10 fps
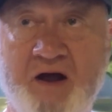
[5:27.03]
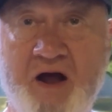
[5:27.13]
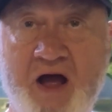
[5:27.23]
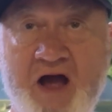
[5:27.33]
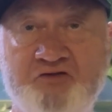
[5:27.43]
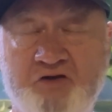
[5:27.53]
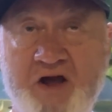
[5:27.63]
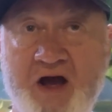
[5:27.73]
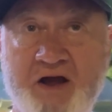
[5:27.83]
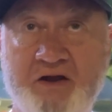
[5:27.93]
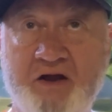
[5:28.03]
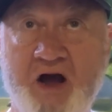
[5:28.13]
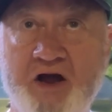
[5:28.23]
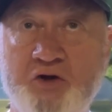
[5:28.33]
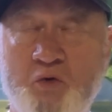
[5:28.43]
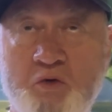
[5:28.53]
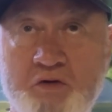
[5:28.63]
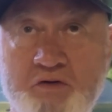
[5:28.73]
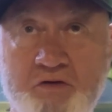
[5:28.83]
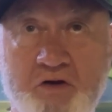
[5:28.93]
Actually, I
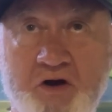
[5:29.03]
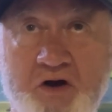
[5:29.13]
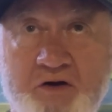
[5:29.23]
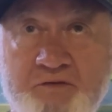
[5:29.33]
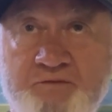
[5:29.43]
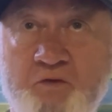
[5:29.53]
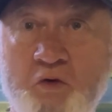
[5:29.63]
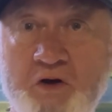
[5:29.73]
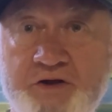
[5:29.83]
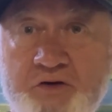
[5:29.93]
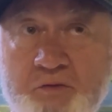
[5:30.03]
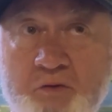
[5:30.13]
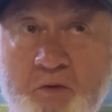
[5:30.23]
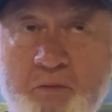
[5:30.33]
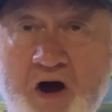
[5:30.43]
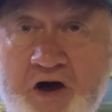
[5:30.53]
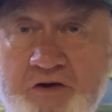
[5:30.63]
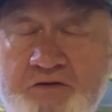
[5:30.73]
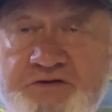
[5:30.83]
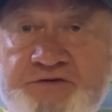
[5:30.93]
order 4-liter
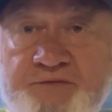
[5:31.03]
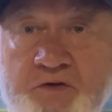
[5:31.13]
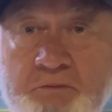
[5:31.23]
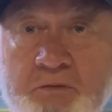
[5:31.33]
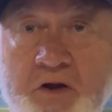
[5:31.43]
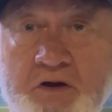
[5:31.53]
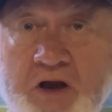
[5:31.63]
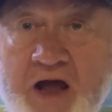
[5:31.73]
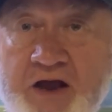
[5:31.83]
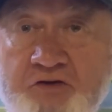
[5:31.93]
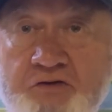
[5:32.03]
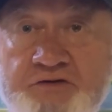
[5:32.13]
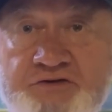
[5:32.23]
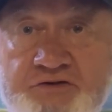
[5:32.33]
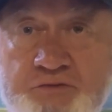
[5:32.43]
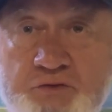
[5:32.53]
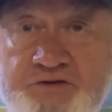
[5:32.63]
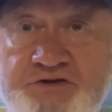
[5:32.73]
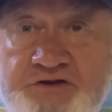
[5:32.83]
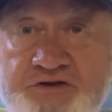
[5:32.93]
bottles from Landers,
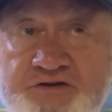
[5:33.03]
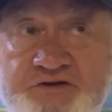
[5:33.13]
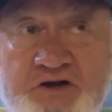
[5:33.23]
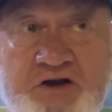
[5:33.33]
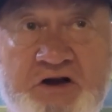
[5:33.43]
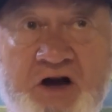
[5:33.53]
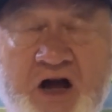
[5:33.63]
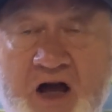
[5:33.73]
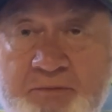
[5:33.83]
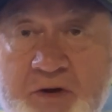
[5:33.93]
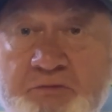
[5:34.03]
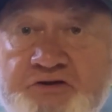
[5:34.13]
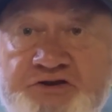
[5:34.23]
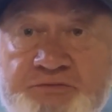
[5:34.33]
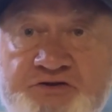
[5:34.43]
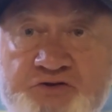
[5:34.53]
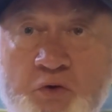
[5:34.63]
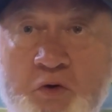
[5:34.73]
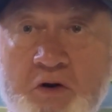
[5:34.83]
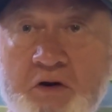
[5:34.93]
which is a membership
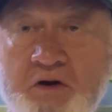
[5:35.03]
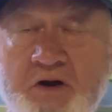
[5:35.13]
store.